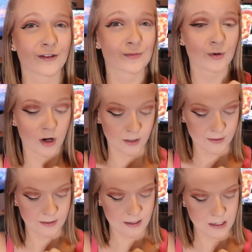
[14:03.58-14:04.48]
there's
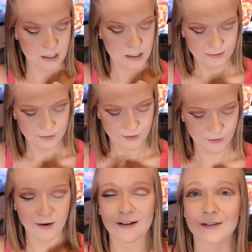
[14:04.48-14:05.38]
product there.
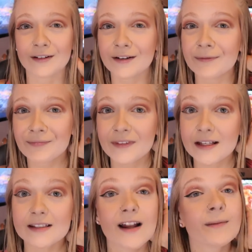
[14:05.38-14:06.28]
So I don't know.
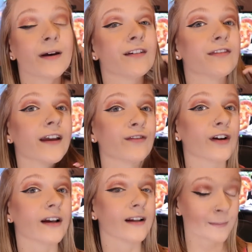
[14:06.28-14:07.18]
It's not my
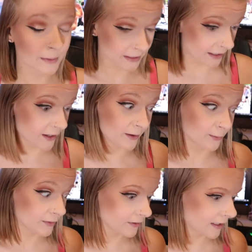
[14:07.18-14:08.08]
favorite, but I, it
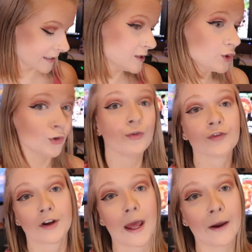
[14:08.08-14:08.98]
will like do
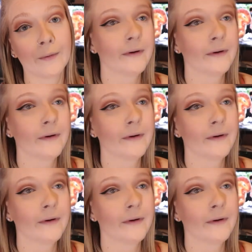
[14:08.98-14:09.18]
for now.